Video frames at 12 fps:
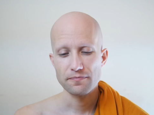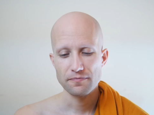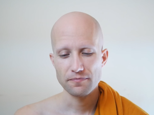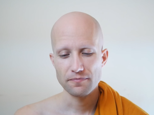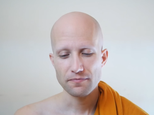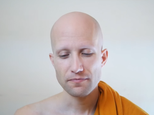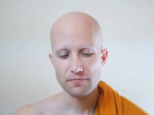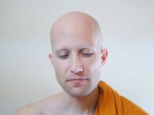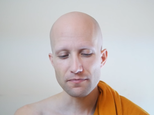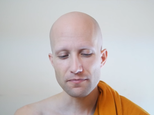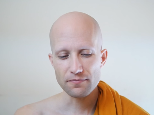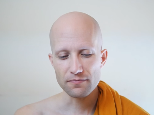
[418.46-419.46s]

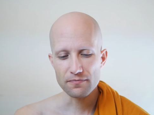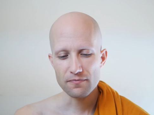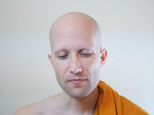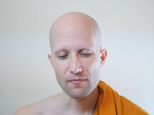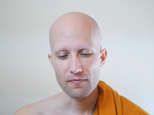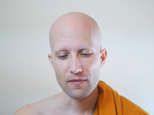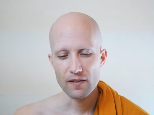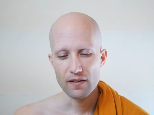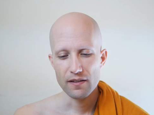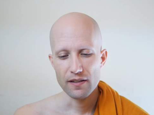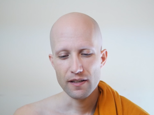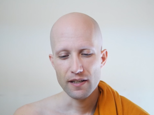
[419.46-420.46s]
(silence)